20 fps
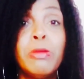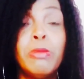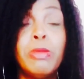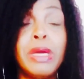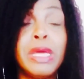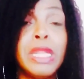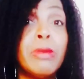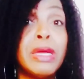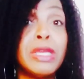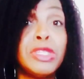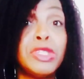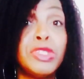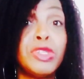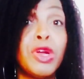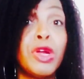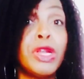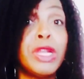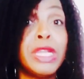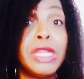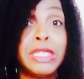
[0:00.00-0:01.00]
But I
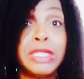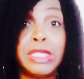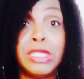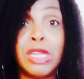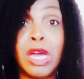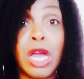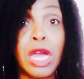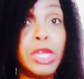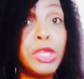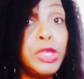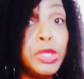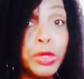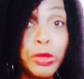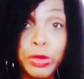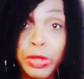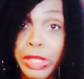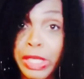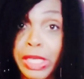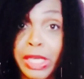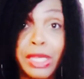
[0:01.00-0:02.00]
started as
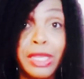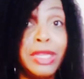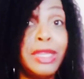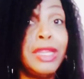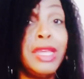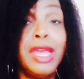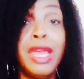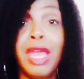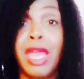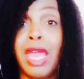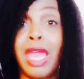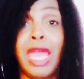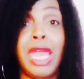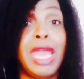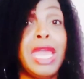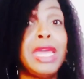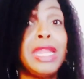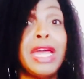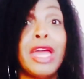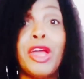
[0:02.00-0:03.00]
non-union,
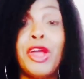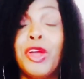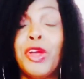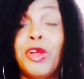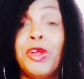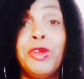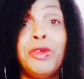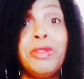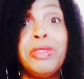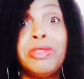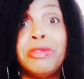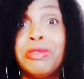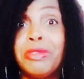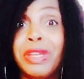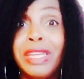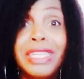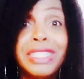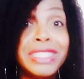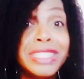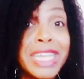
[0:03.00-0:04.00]
and I earned
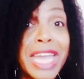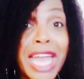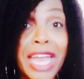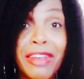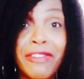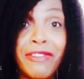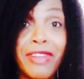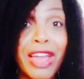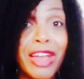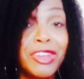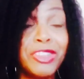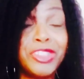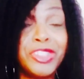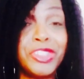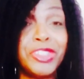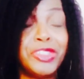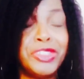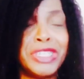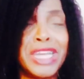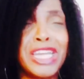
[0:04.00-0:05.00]
3 SAG
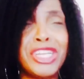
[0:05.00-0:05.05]
vouchers.